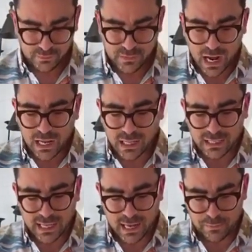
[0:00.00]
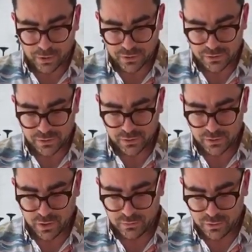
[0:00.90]
I like capers. So
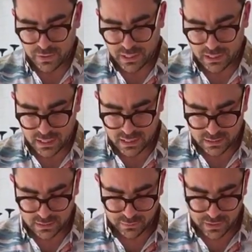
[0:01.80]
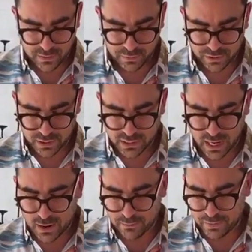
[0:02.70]
I'm doing some capers on
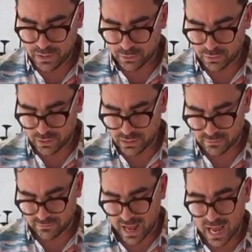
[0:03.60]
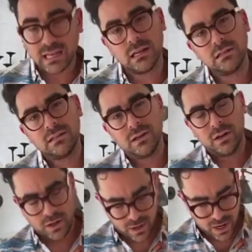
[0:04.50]
top. People are really divided
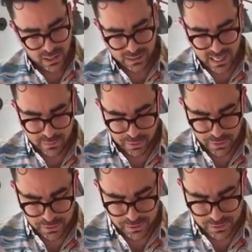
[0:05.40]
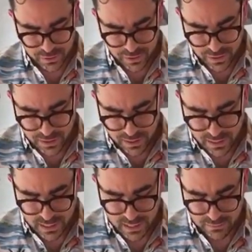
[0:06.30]
On capers,
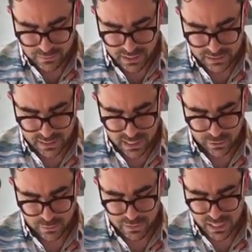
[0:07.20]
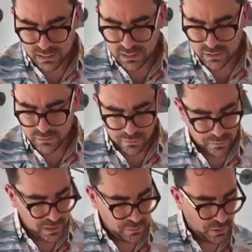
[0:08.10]
it's a hit or miss for
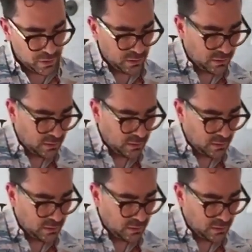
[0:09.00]
people.